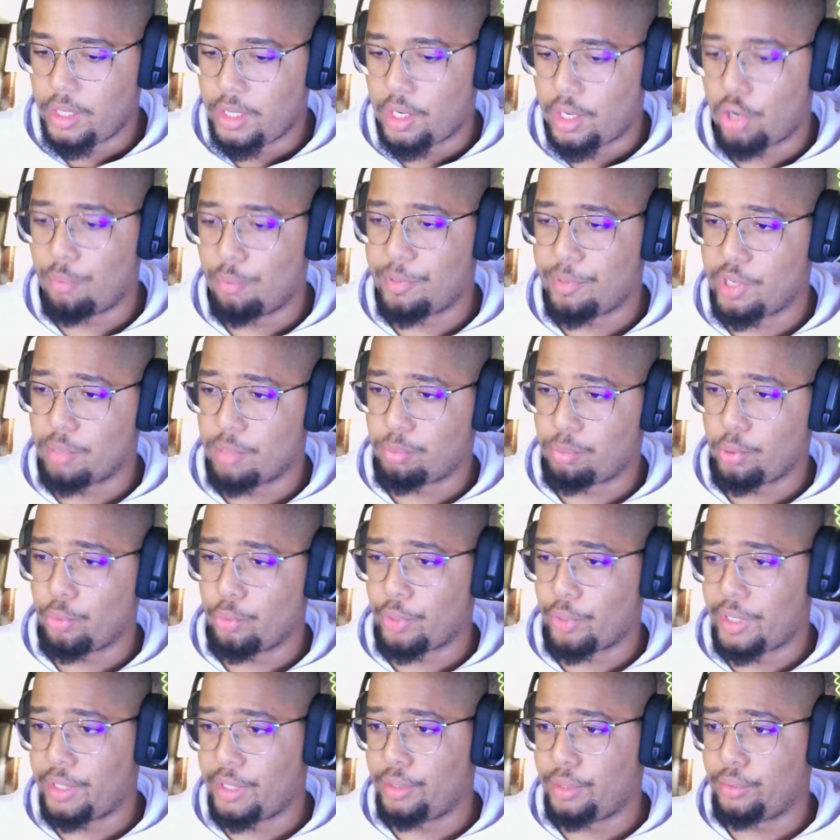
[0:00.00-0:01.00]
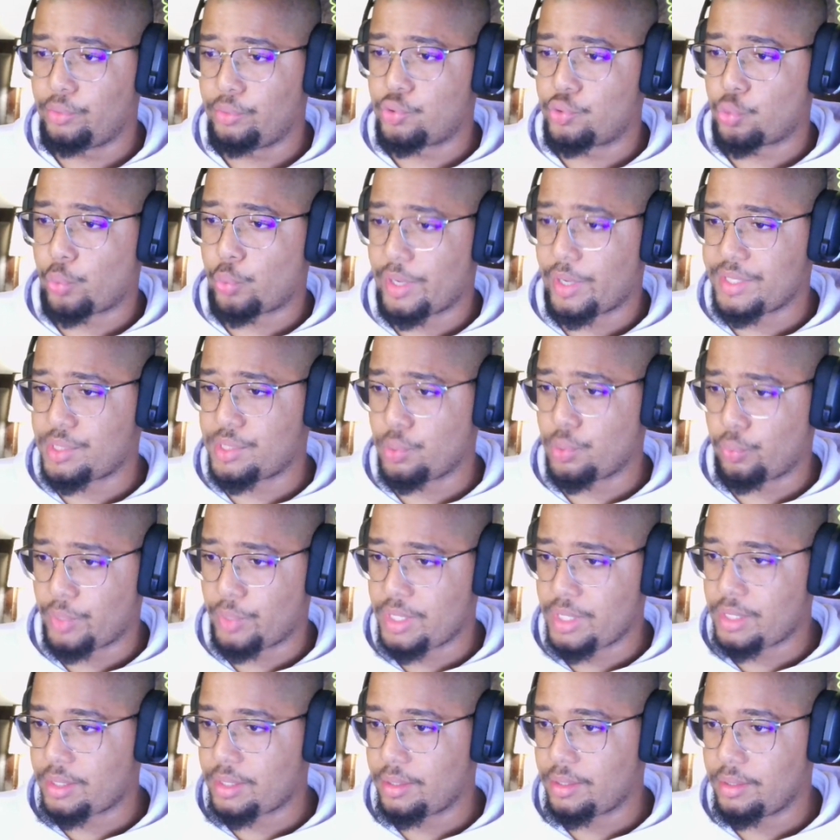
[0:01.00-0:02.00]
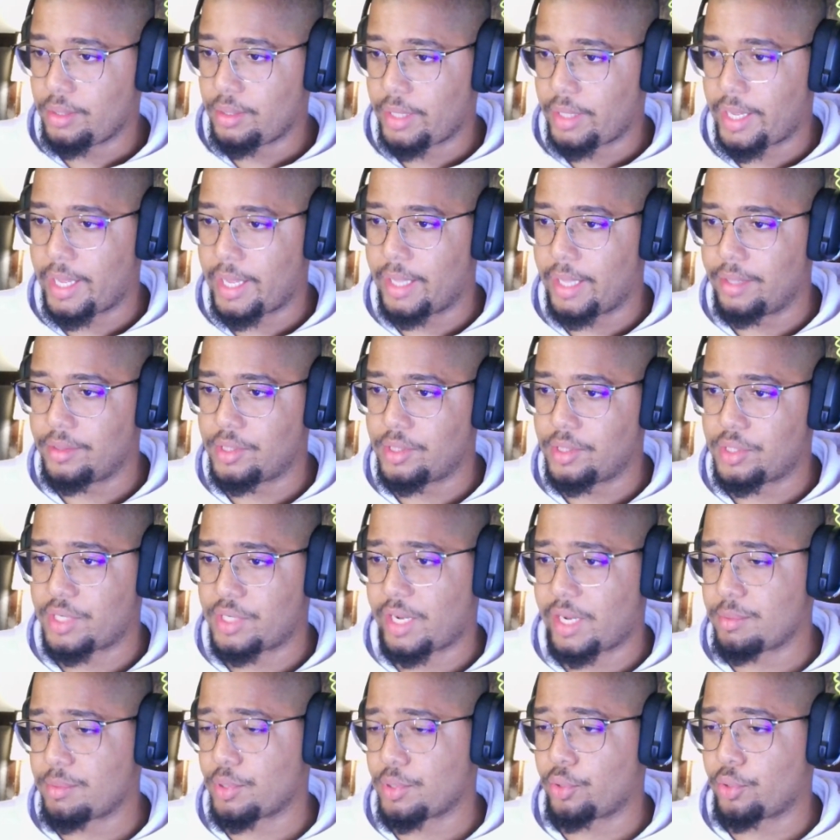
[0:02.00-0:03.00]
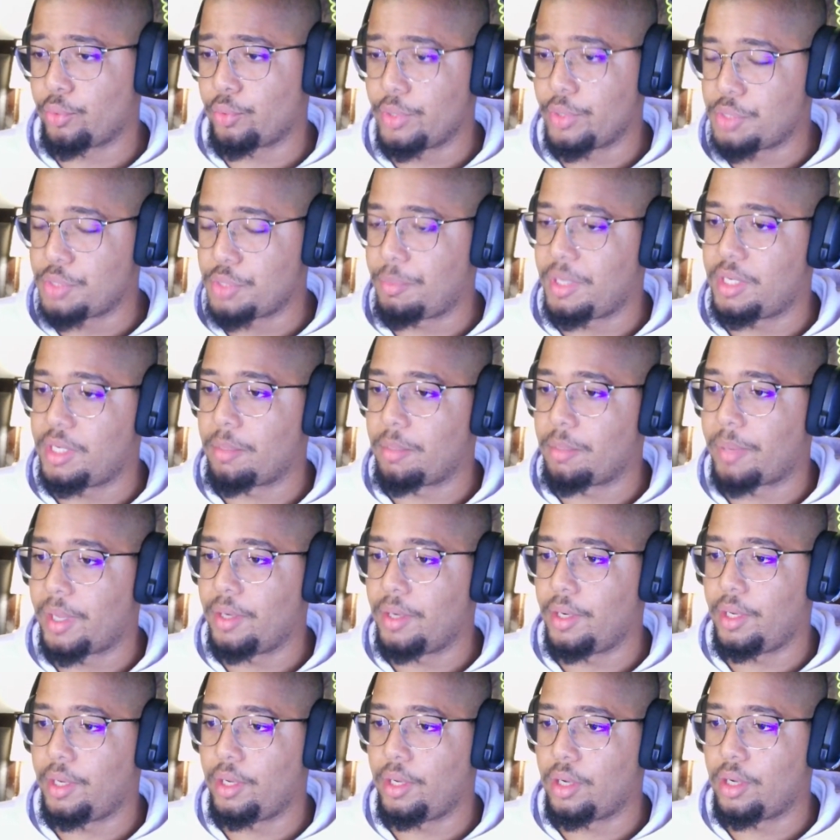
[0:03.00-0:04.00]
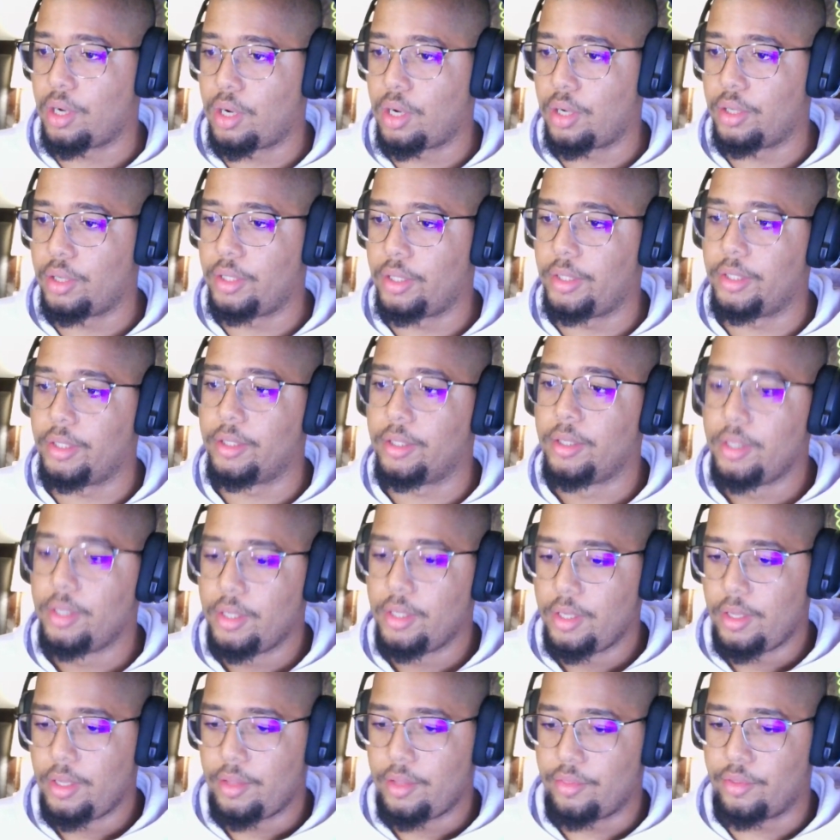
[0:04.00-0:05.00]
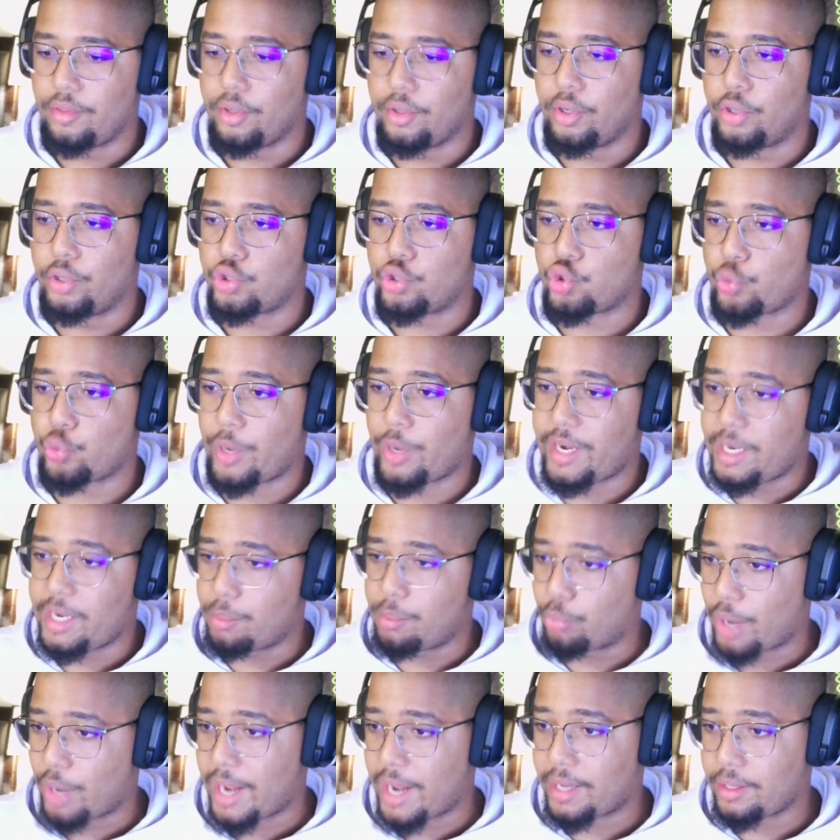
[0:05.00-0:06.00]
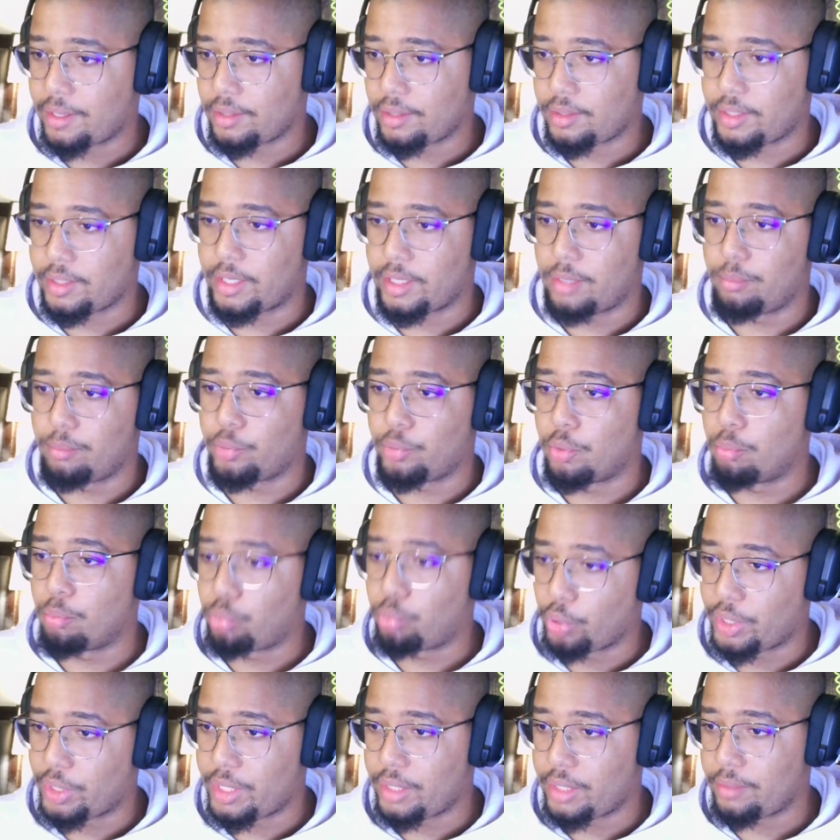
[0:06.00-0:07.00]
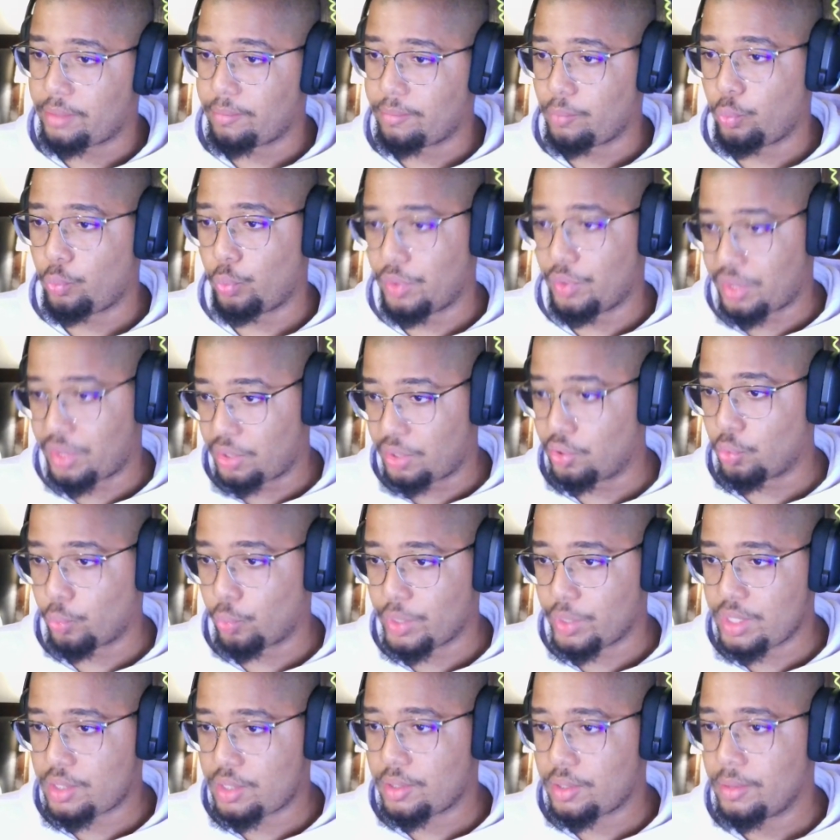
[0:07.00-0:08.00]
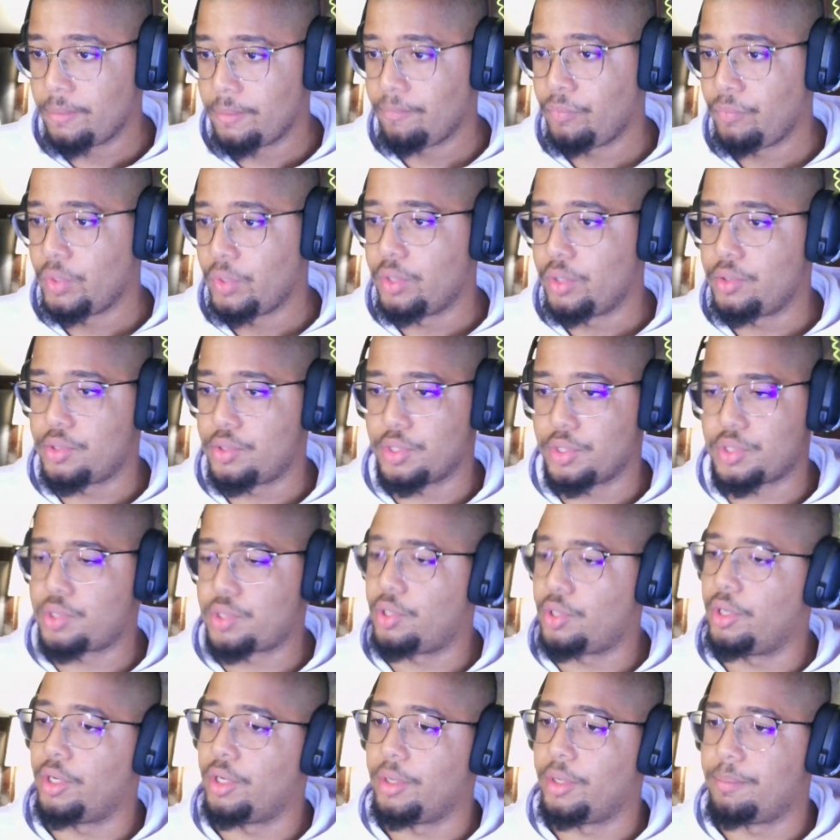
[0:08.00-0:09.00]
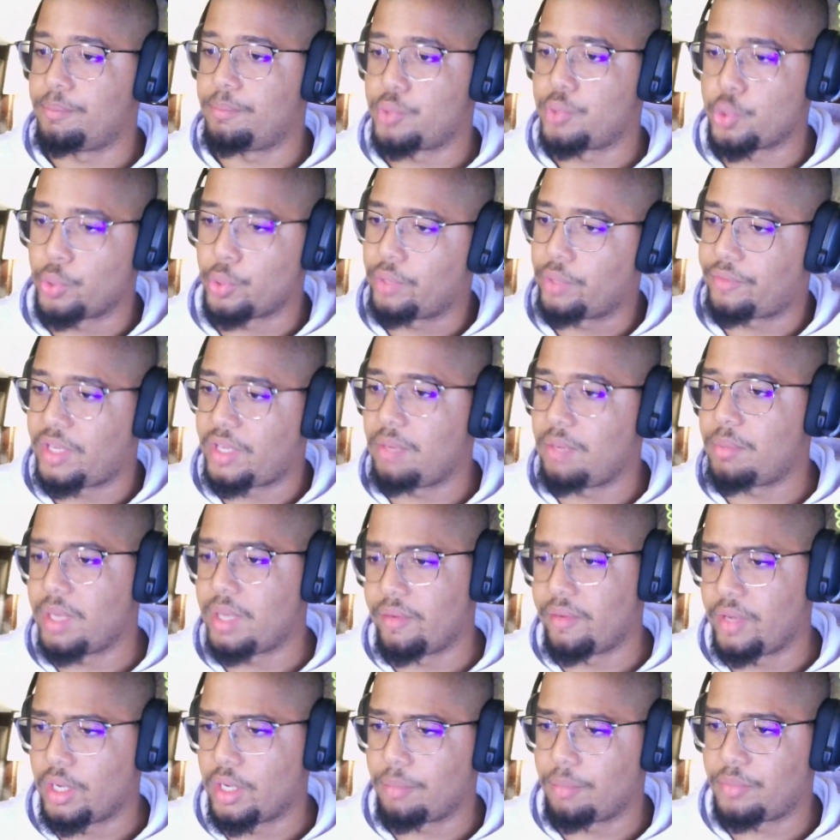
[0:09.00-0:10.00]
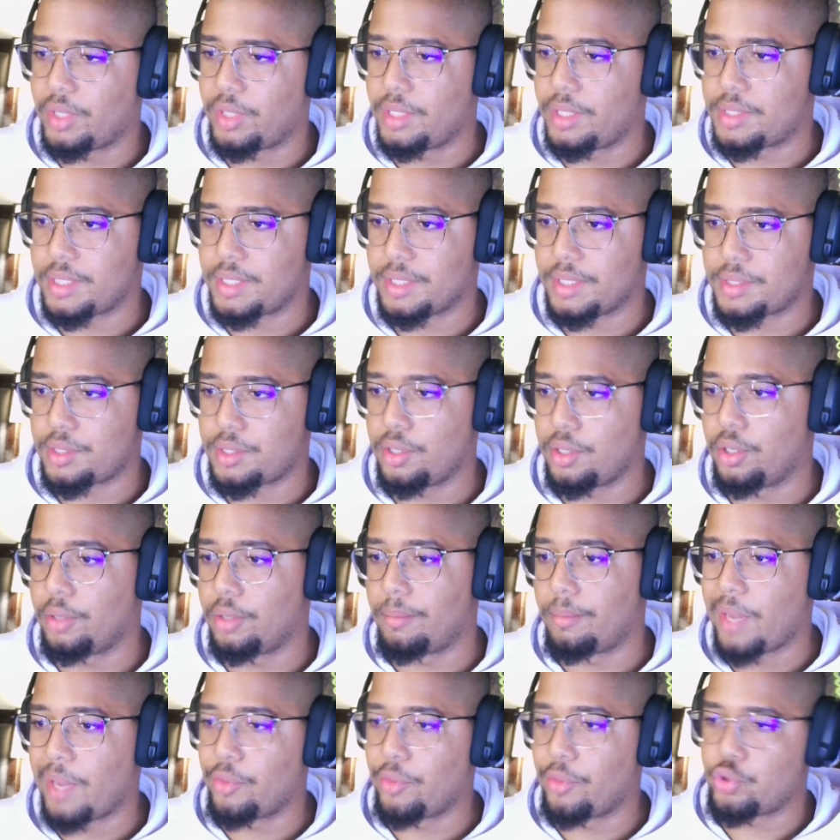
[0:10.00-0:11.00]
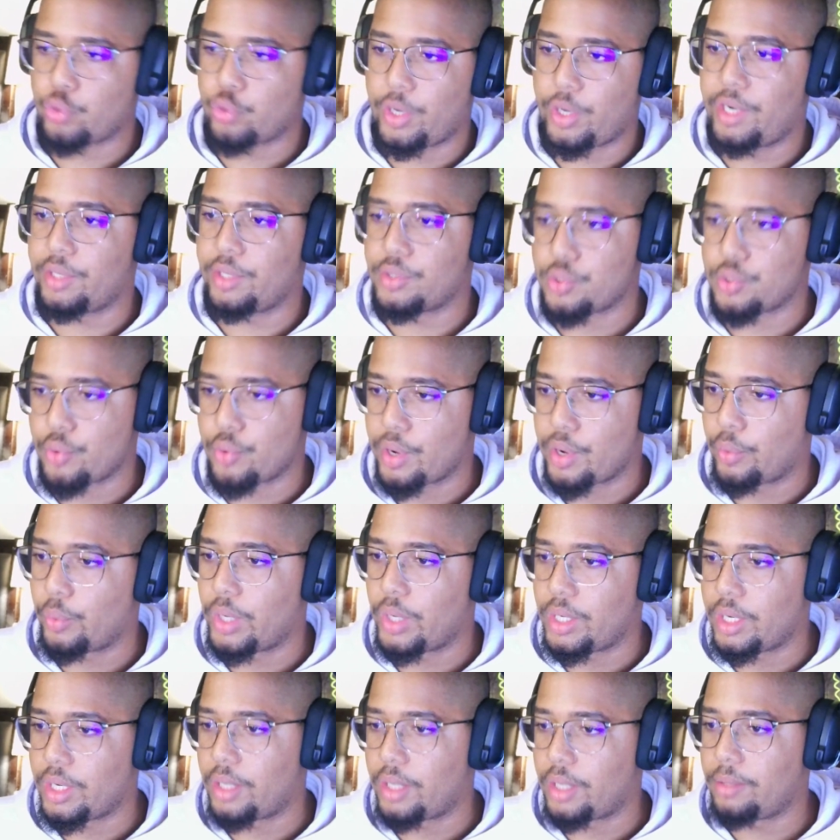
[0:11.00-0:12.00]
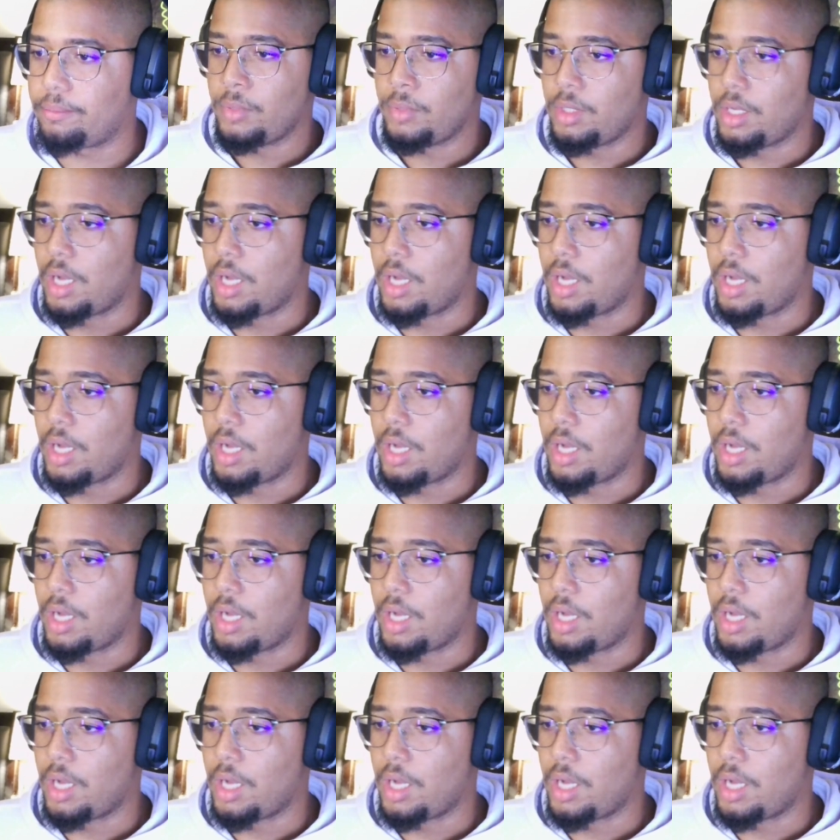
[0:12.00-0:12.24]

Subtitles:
I'll be uploading twice a week, and the times are going to be depending on the training bracket that I'm completing within the week, just to sort of keep giving updates as to how the training is going and whatnot.